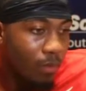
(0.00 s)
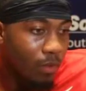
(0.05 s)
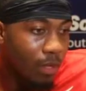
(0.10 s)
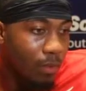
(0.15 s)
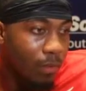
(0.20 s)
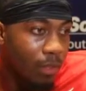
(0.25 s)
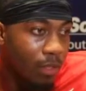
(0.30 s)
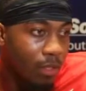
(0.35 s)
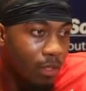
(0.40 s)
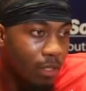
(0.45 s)

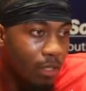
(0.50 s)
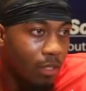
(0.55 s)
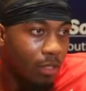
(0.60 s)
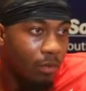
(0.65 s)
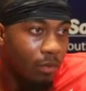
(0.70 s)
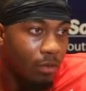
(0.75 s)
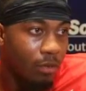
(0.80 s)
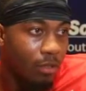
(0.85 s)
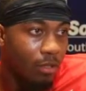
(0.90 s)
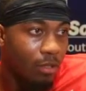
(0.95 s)
I mean,
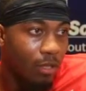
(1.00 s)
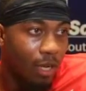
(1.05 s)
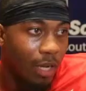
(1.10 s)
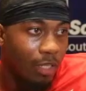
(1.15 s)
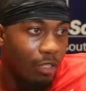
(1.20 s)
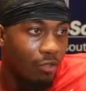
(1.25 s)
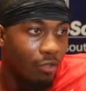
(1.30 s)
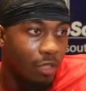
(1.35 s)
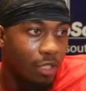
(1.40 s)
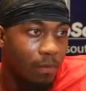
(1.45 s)
just
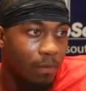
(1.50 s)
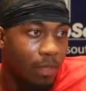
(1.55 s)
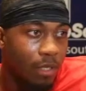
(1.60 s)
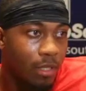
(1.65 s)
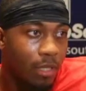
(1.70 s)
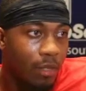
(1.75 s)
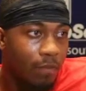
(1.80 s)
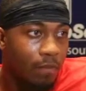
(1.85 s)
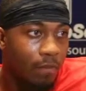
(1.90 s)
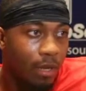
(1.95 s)
I trust
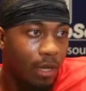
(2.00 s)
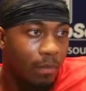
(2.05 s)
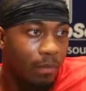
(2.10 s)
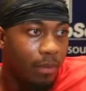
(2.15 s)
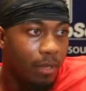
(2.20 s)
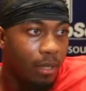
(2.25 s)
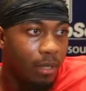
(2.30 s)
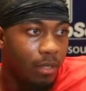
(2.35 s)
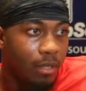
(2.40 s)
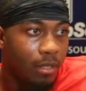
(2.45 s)
myself and my
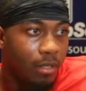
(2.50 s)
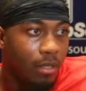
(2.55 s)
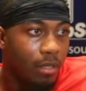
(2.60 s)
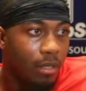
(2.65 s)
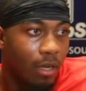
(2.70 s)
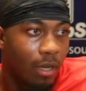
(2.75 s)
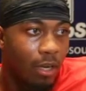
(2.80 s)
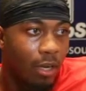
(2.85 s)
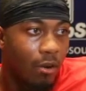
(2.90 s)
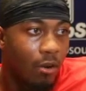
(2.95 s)
abilities.
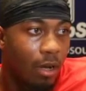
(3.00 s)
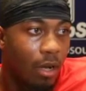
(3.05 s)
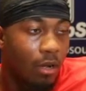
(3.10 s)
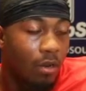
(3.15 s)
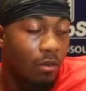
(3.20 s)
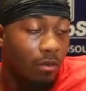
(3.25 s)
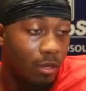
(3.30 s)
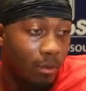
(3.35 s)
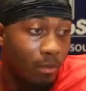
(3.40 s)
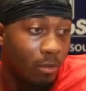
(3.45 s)
I go
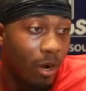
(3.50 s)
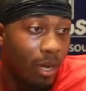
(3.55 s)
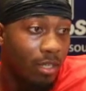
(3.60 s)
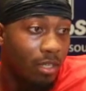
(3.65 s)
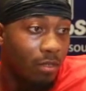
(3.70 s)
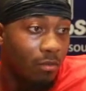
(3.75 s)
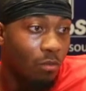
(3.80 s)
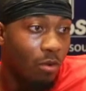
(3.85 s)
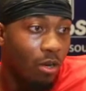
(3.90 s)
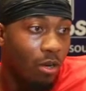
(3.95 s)
out and
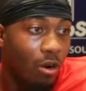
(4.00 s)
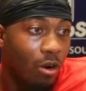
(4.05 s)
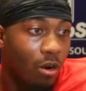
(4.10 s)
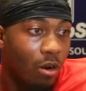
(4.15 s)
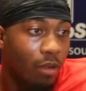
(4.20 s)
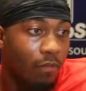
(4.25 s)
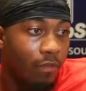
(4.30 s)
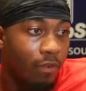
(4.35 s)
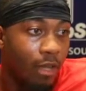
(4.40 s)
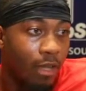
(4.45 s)
practice and work
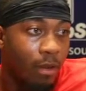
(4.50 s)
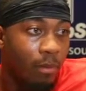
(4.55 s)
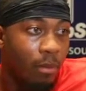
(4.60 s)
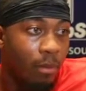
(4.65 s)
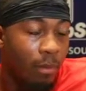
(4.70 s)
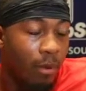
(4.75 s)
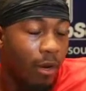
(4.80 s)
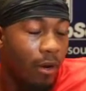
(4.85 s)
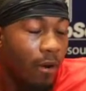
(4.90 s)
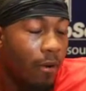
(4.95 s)
hard every day and
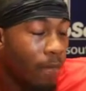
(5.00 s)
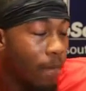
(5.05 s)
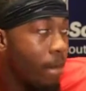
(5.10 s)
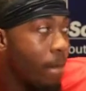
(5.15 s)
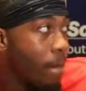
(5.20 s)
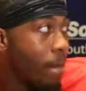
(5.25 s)
prepare.